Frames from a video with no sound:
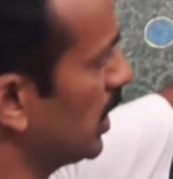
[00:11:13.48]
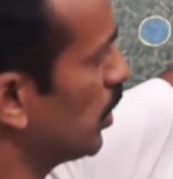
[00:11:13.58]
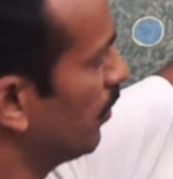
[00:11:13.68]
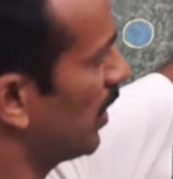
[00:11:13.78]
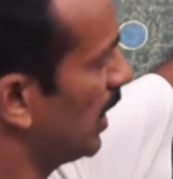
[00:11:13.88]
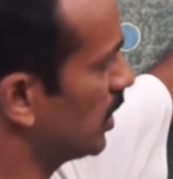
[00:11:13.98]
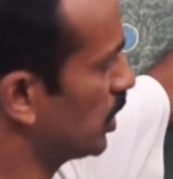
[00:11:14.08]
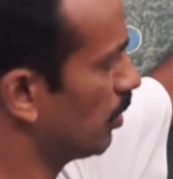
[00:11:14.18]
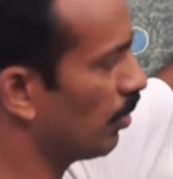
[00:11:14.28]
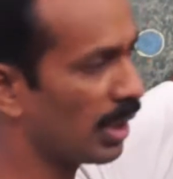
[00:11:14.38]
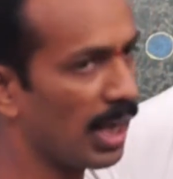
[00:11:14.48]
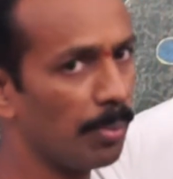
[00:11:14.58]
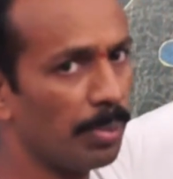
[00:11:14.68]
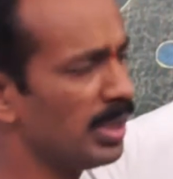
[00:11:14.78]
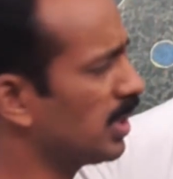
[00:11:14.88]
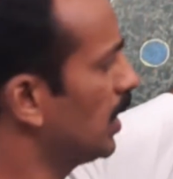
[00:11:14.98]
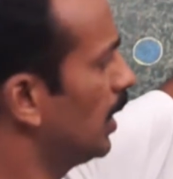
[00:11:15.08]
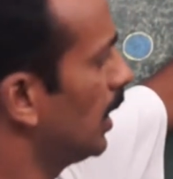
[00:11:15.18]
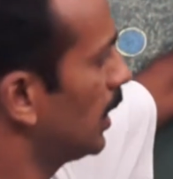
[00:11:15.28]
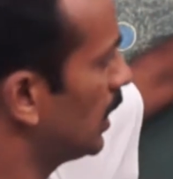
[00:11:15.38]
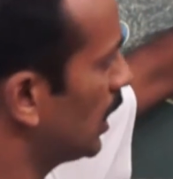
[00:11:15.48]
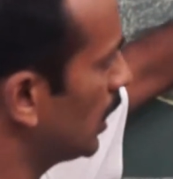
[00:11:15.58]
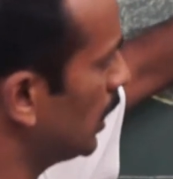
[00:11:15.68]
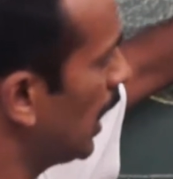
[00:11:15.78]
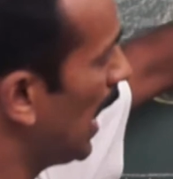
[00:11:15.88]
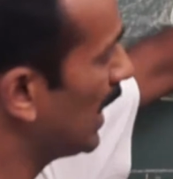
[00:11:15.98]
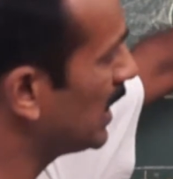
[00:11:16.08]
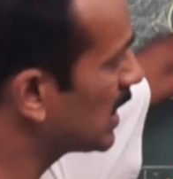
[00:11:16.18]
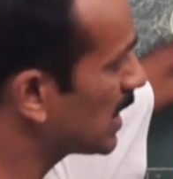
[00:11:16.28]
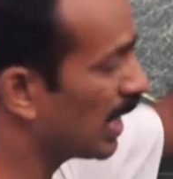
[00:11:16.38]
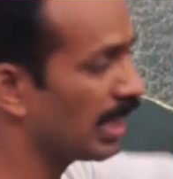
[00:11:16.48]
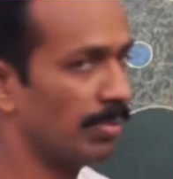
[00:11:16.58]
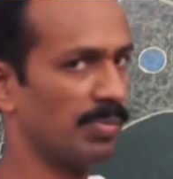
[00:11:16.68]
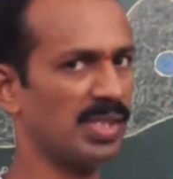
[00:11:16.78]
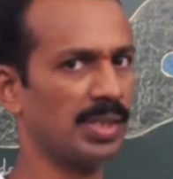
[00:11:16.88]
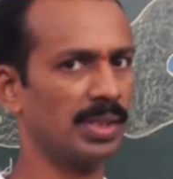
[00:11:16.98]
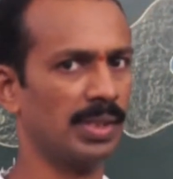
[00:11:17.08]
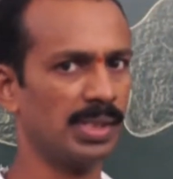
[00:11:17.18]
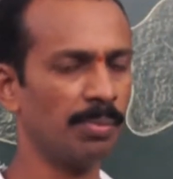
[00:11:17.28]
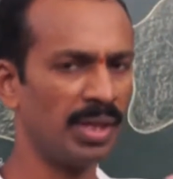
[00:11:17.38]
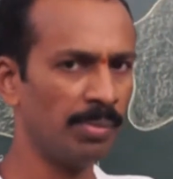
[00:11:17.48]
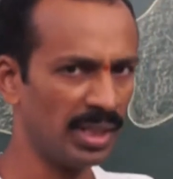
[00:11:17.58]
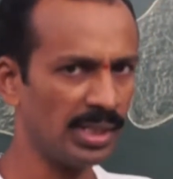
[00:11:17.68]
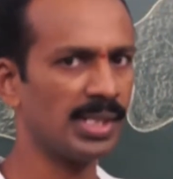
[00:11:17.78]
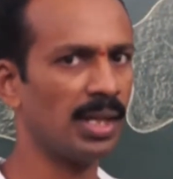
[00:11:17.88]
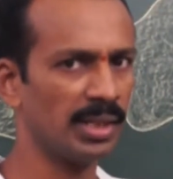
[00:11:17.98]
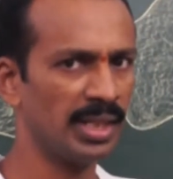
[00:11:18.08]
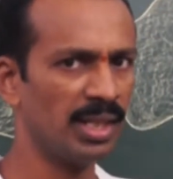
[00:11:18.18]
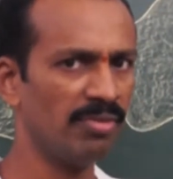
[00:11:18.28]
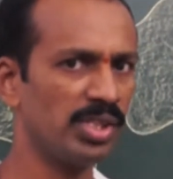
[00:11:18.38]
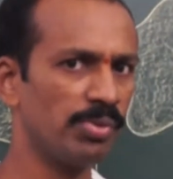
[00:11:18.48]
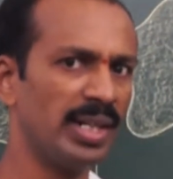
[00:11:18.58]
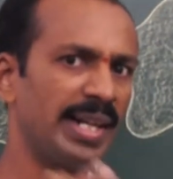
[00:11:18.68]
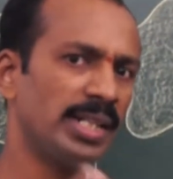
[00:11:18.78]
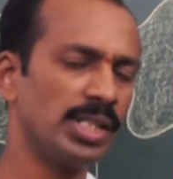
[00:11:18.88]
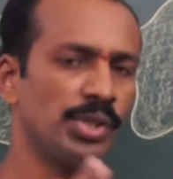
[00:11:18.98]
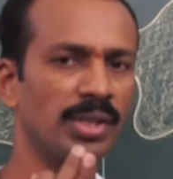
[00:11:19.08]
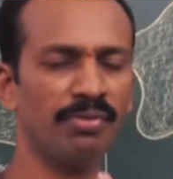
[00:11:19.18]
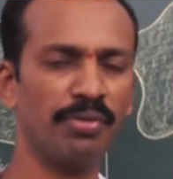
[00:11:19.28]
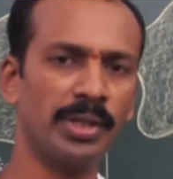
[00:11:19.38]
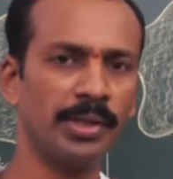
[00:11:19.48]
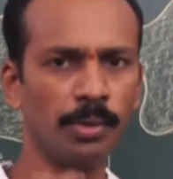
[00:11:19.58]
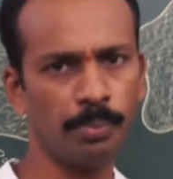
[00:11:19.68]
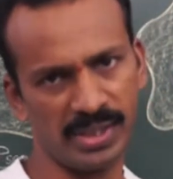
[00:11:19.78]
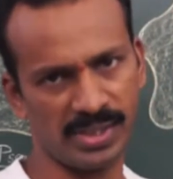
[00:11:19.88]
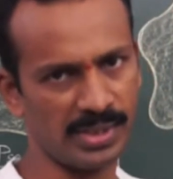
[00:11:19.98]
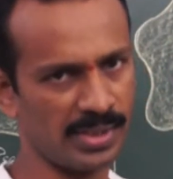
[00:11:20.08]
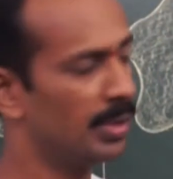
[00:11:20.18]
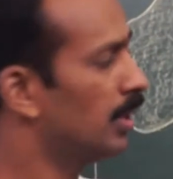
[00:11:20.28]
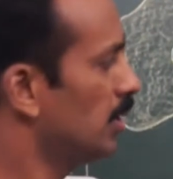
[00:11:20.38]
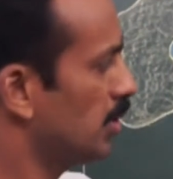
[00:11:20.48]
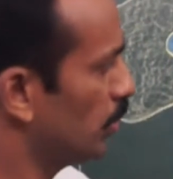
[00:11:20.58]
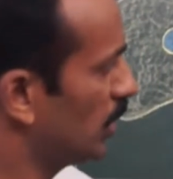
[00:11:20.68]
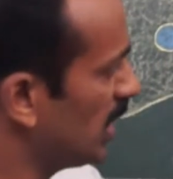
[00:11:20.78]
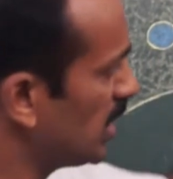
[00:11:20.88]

of digestion, what happens? The enzymes, some chemicals are there which will digest the food into pieces. So these